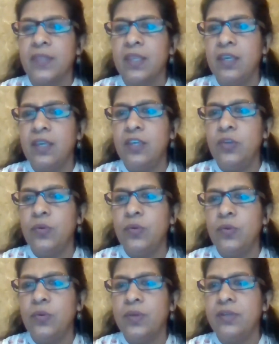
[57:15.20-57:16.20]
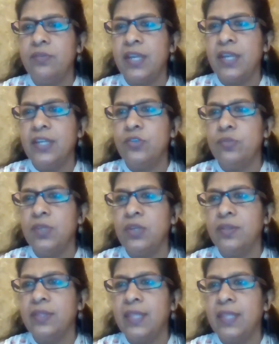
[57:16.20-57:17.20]
You can write to me
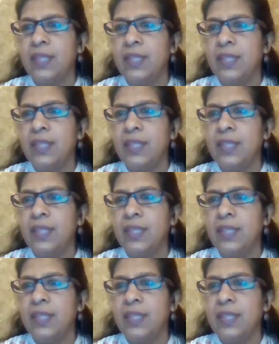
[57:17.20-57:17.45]
on that.